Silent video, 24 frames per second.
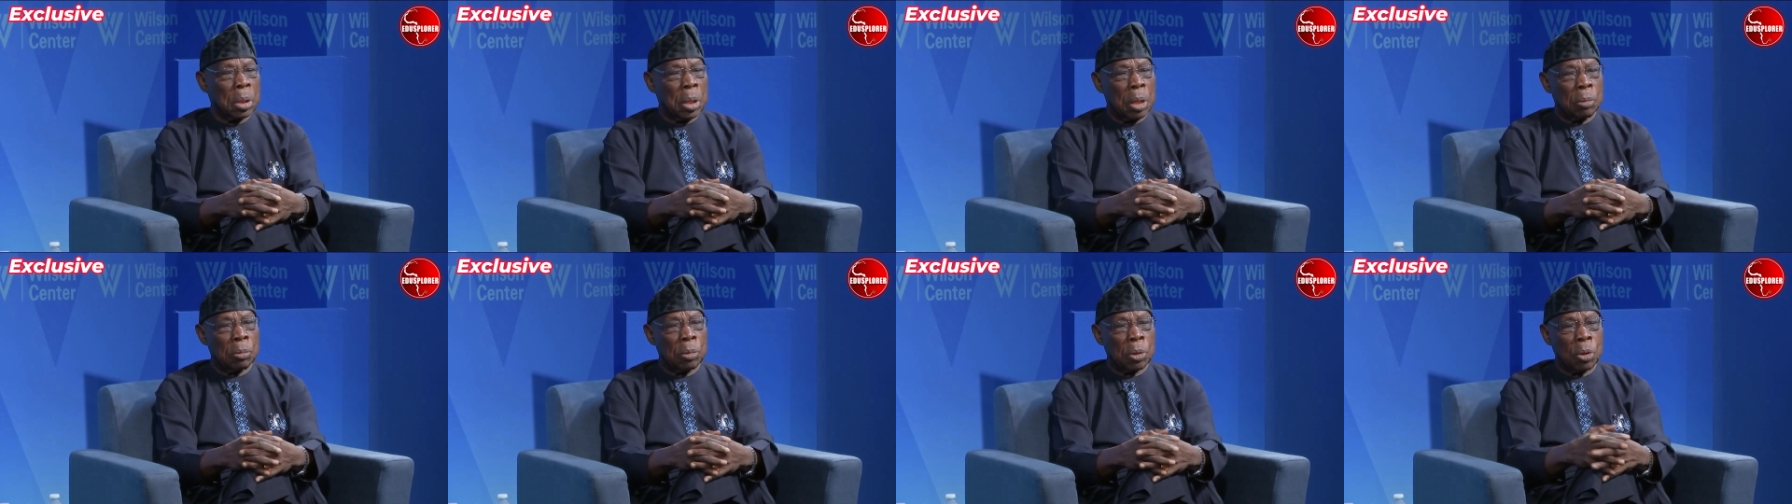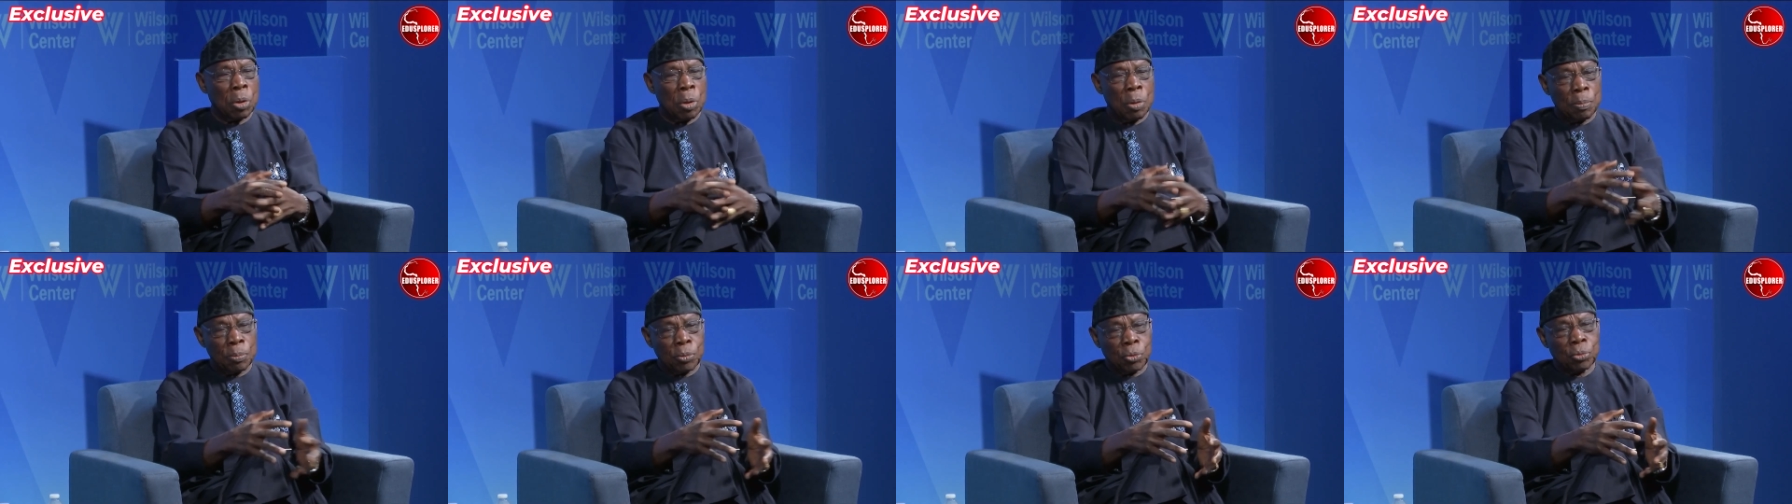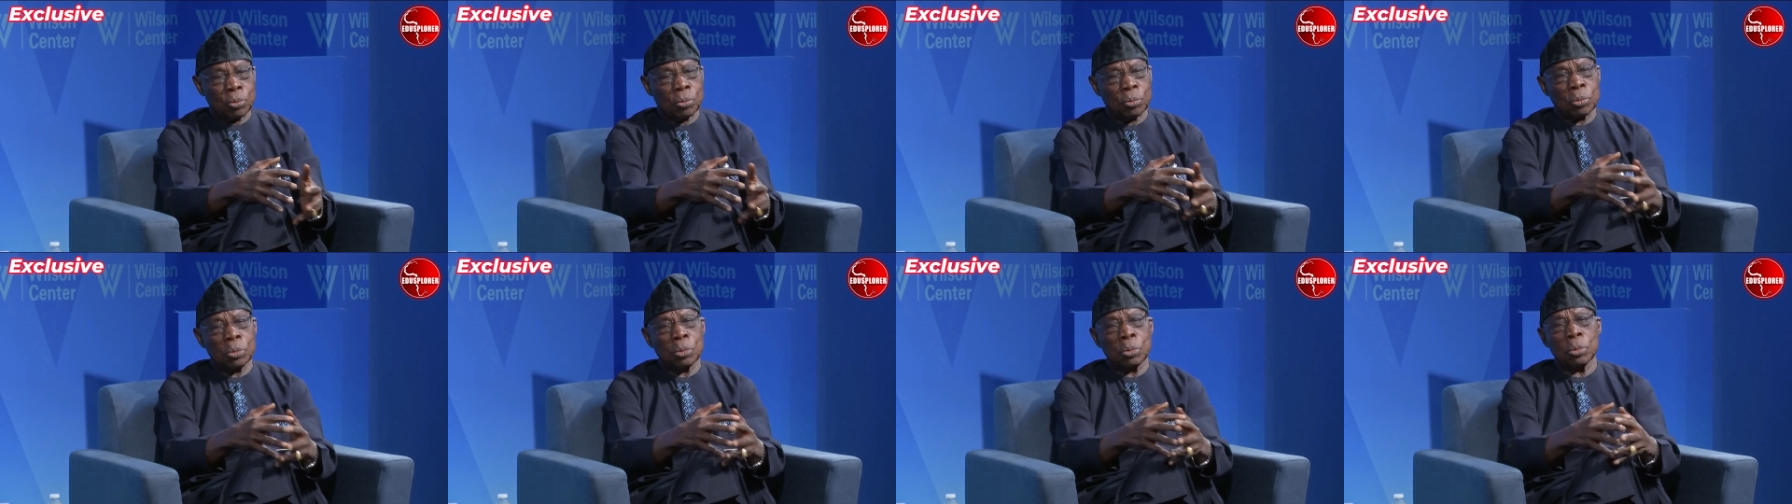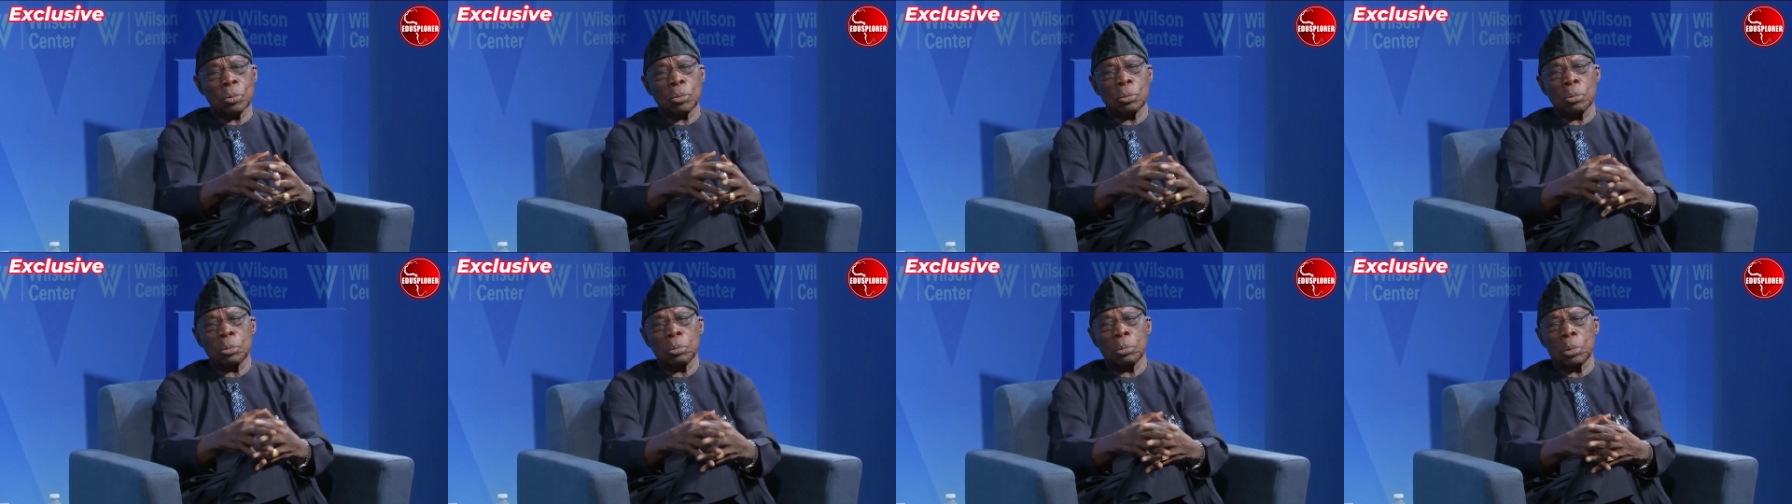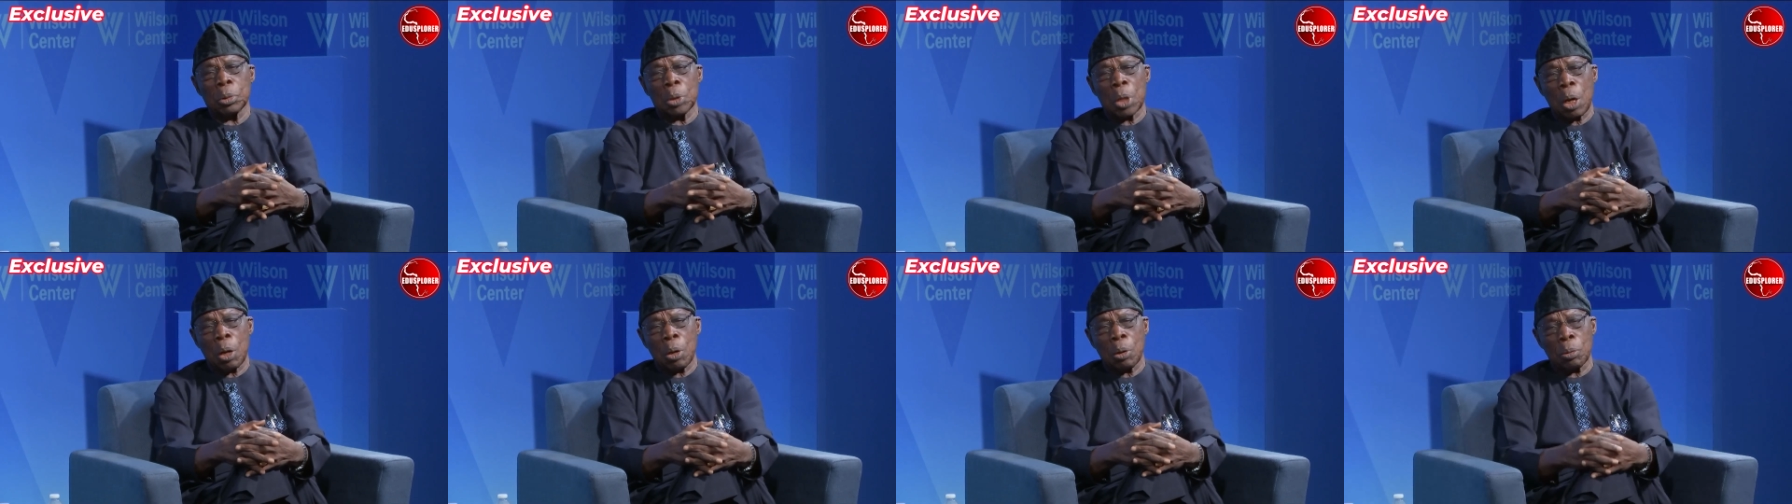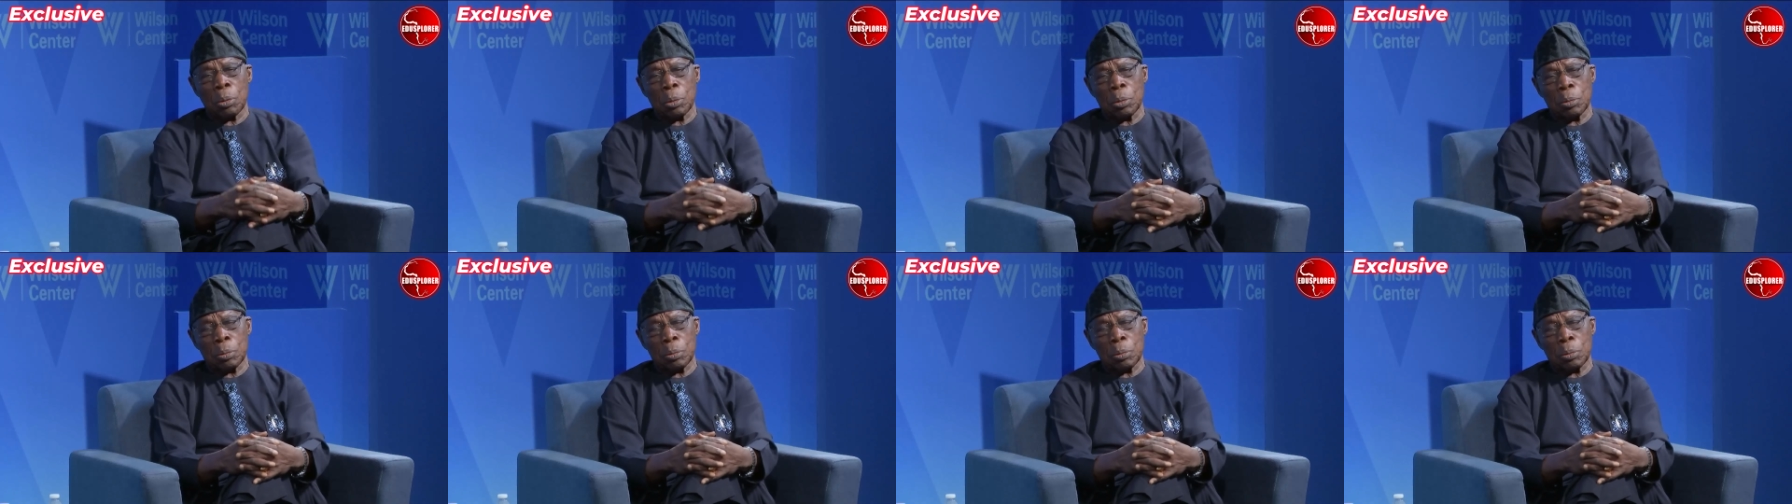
I will come to now